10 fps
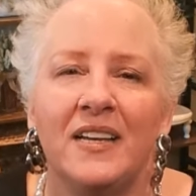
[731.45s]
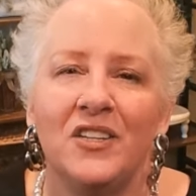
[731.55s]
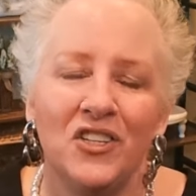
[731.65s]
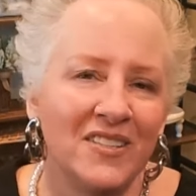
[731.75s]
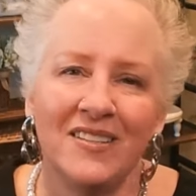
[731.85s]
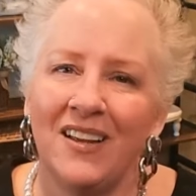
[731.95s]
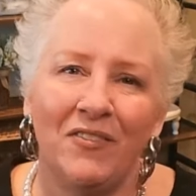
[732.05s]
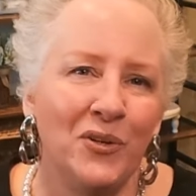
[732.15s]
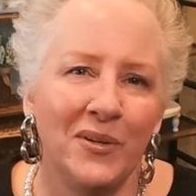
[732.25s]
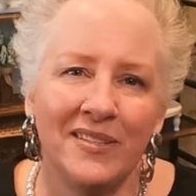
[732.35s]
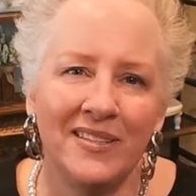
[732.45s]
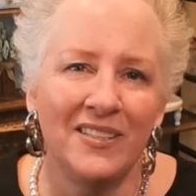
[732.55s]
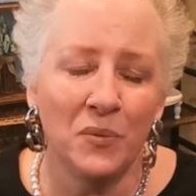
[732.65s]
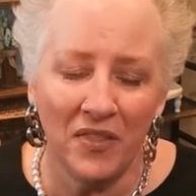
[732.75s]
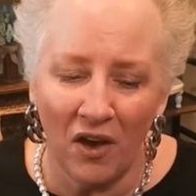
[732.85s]
just enough to
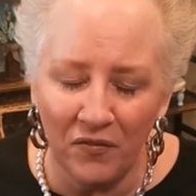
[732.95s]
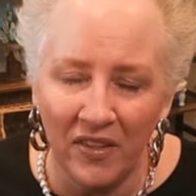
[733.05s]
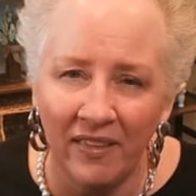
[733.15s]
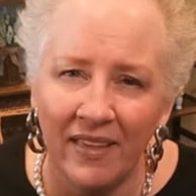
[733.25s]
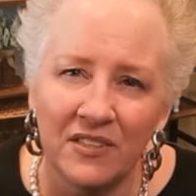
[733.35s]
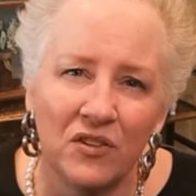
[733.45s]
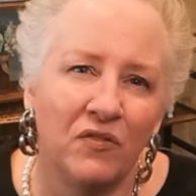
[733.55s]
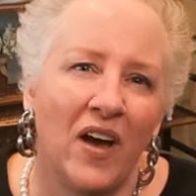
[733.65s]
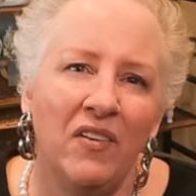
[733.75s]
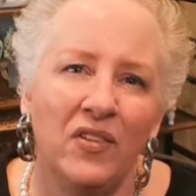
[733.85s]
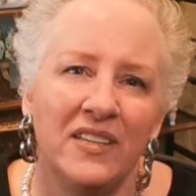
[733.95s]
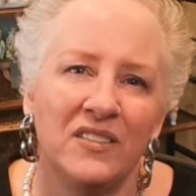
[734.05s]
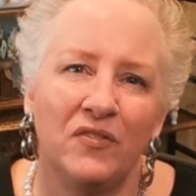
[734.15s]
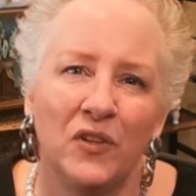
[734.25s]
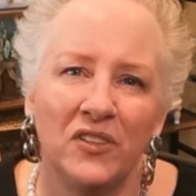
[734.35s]
exist without feeling like survival is a
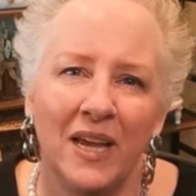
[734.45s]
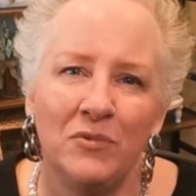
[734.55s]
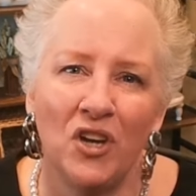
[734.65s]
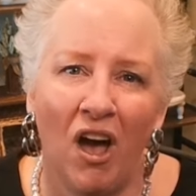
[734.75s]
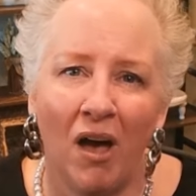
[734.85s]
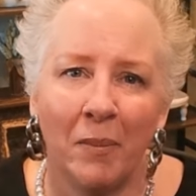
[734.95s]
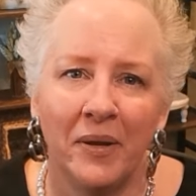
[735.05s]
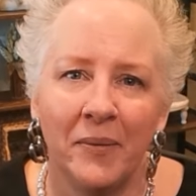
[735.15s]
full-time job.